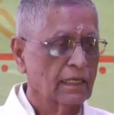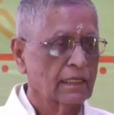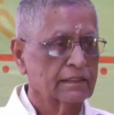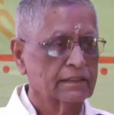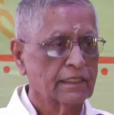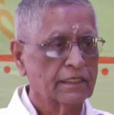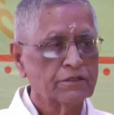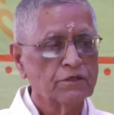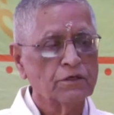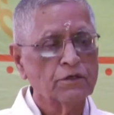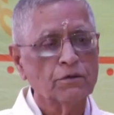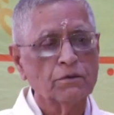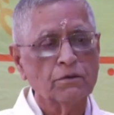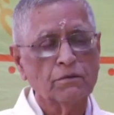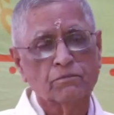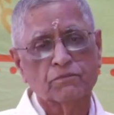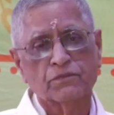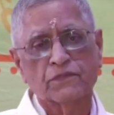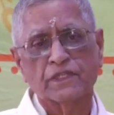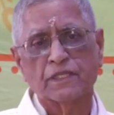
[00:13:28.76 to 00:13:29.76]
that
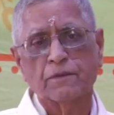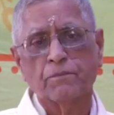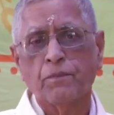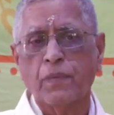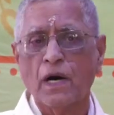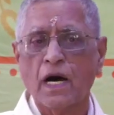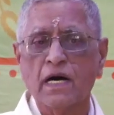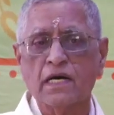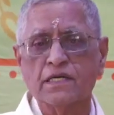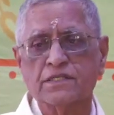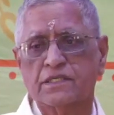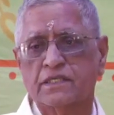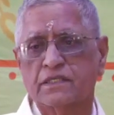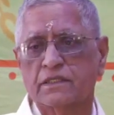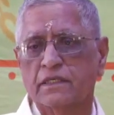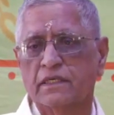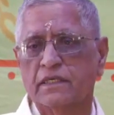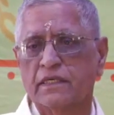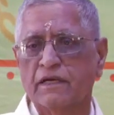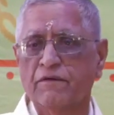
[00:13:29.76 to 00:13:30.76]
the past
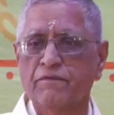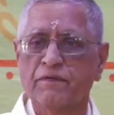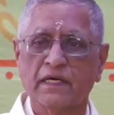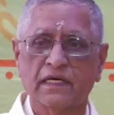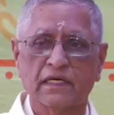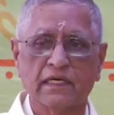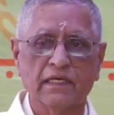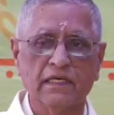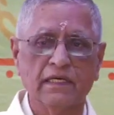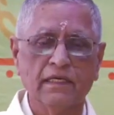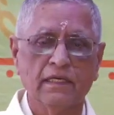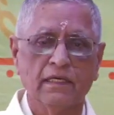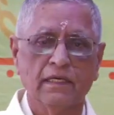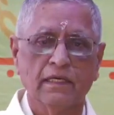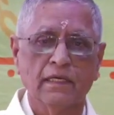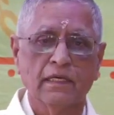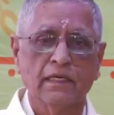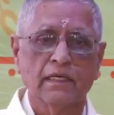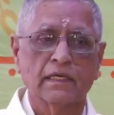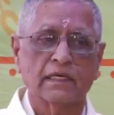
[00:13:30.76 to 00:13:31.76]
definitely
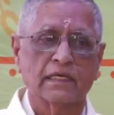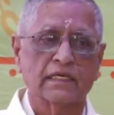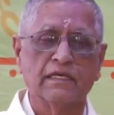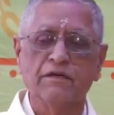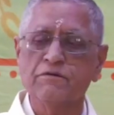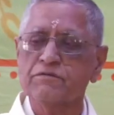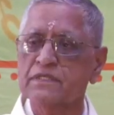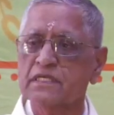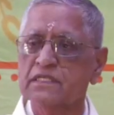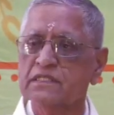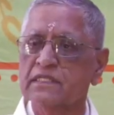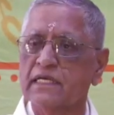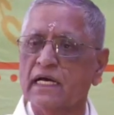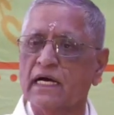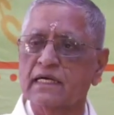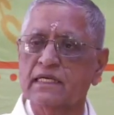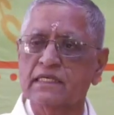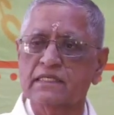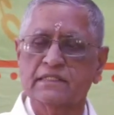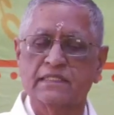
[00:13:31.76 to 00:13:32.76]
gives us the
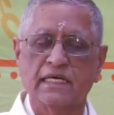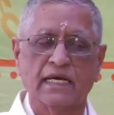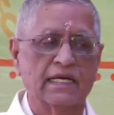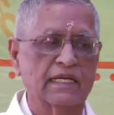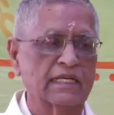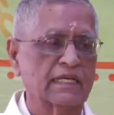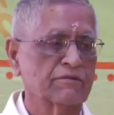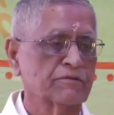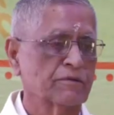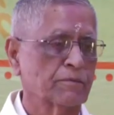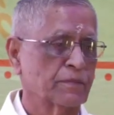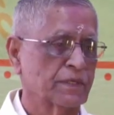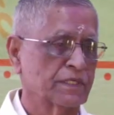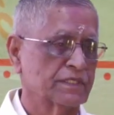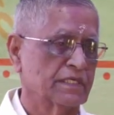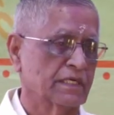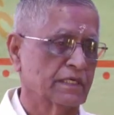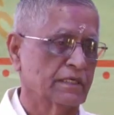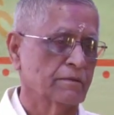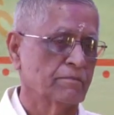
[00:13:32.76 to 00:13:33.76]
understanding of the
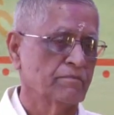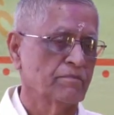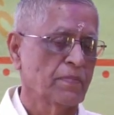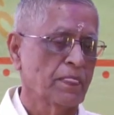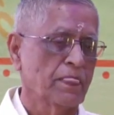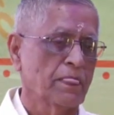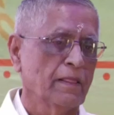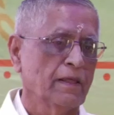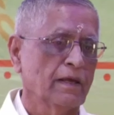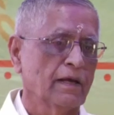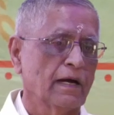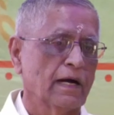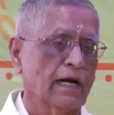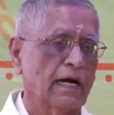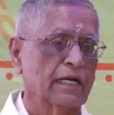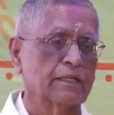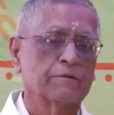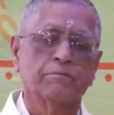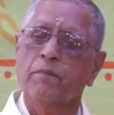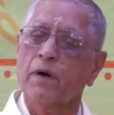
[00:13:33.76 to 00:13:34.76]
present,
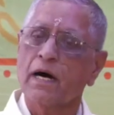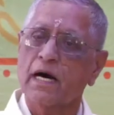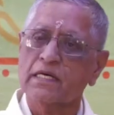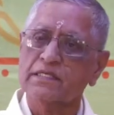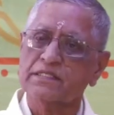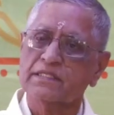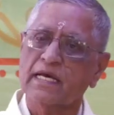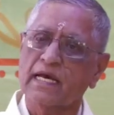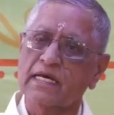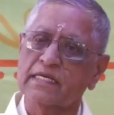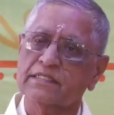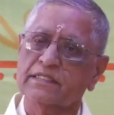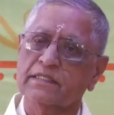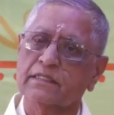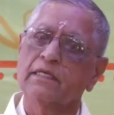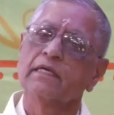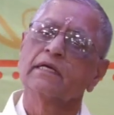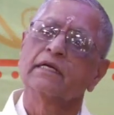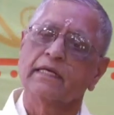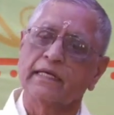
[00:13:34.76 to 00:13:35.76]
and past has a
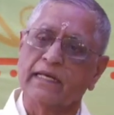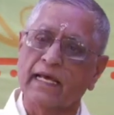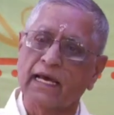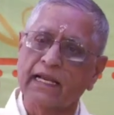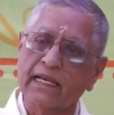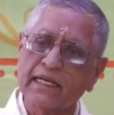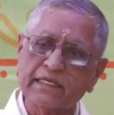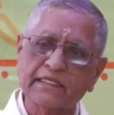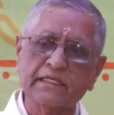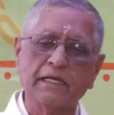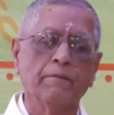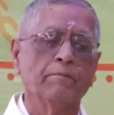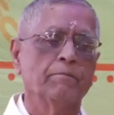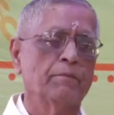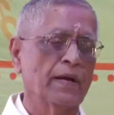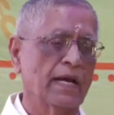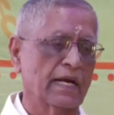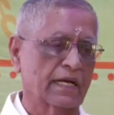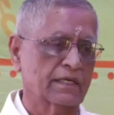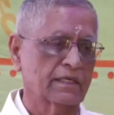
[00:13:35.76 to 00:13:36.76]
direct
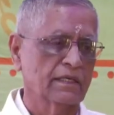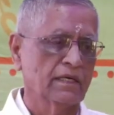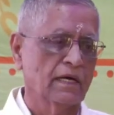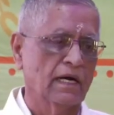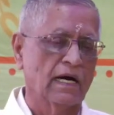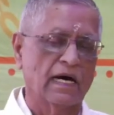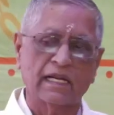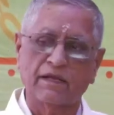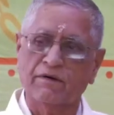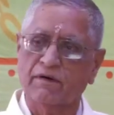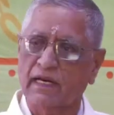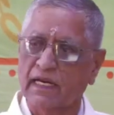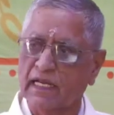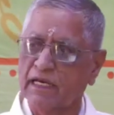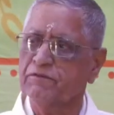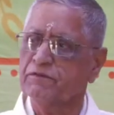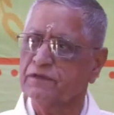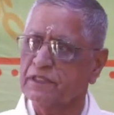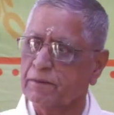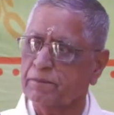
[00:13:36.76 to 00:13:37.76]
impact on our
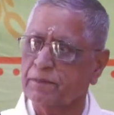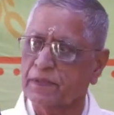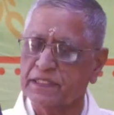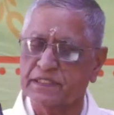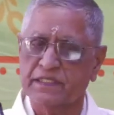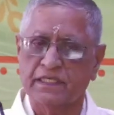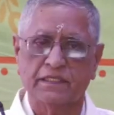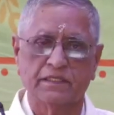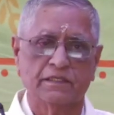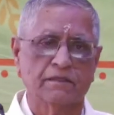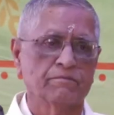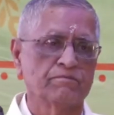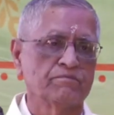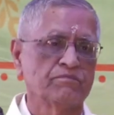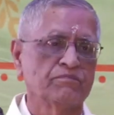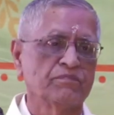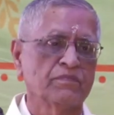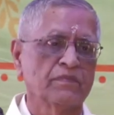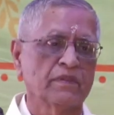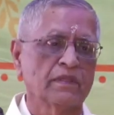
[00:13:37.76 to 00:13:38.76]
life in the present.
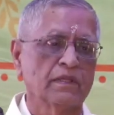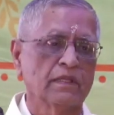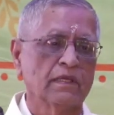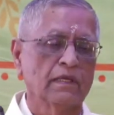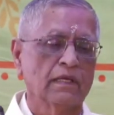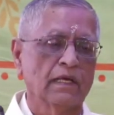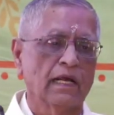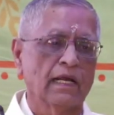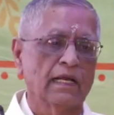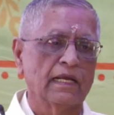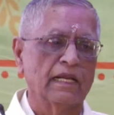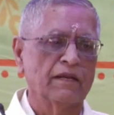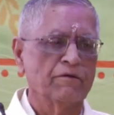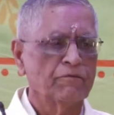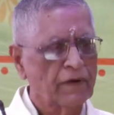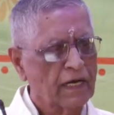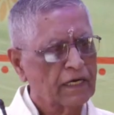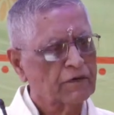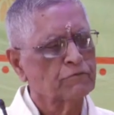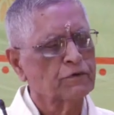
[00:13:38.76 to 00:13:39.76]
In
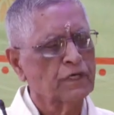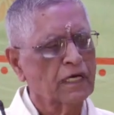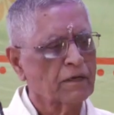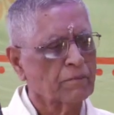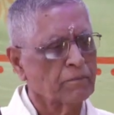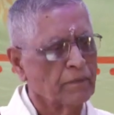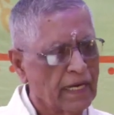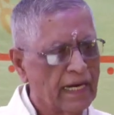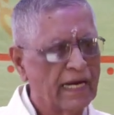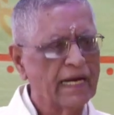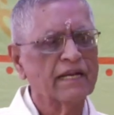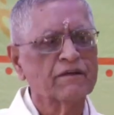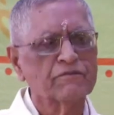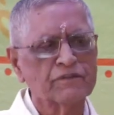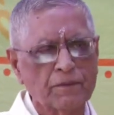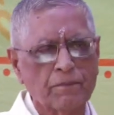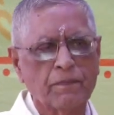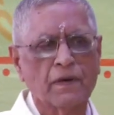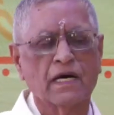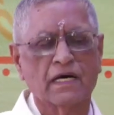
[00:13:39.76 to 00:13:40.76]
fact, we are made of
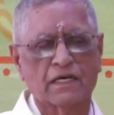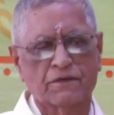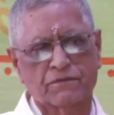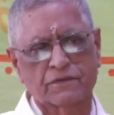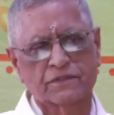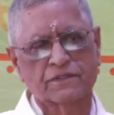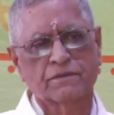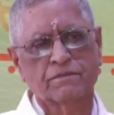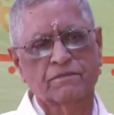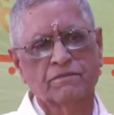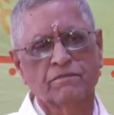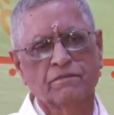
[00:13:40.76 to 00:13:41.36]
the past.